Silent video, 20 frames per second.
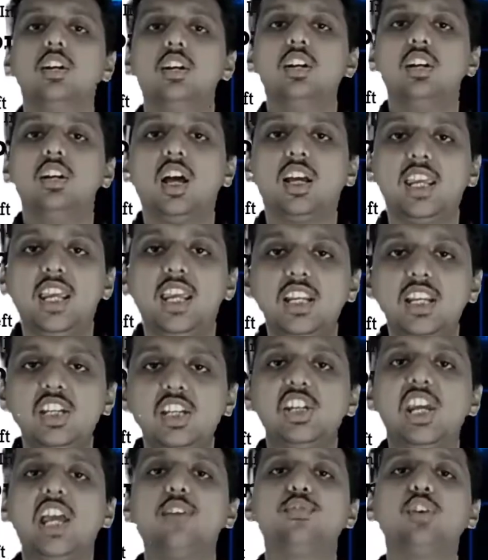again
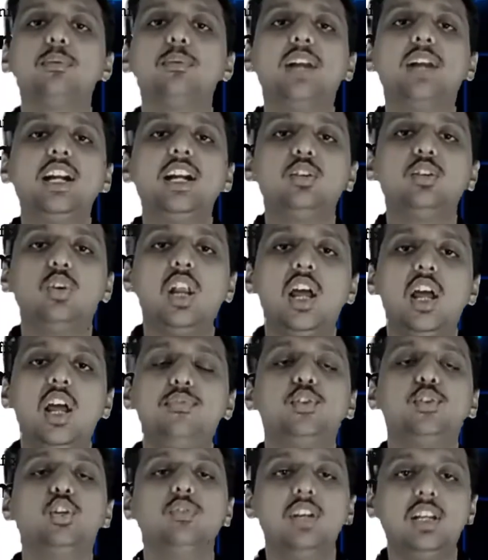check from right to left,
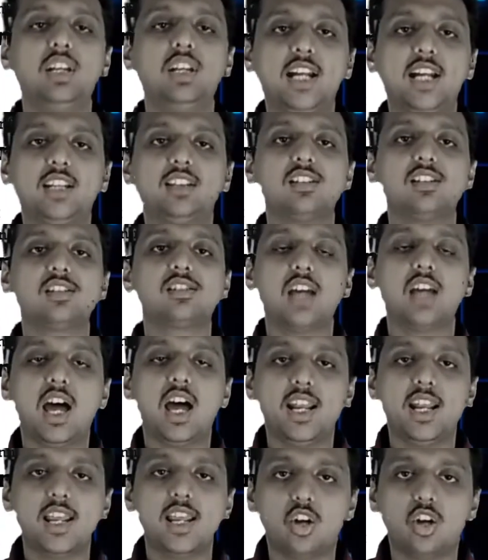you will get the star
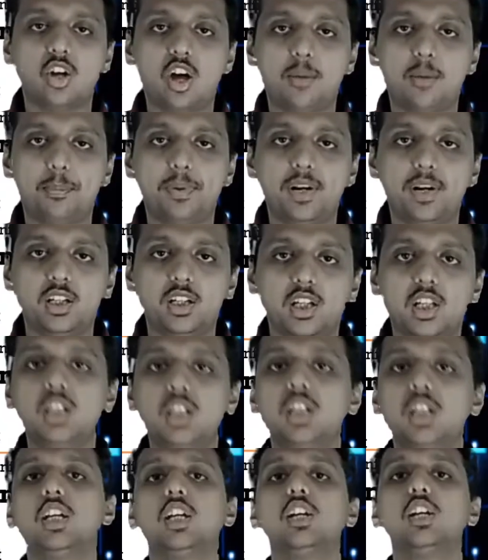as a
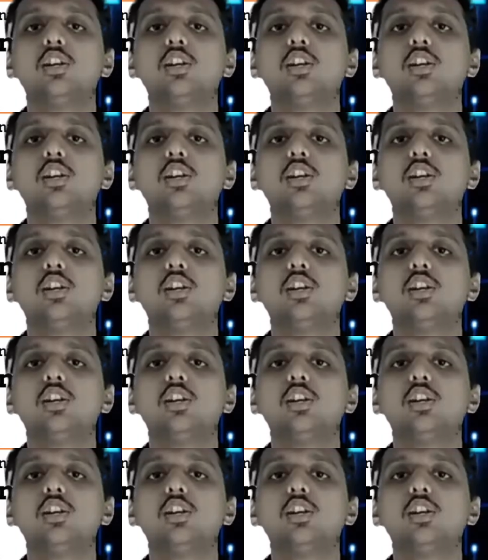operator.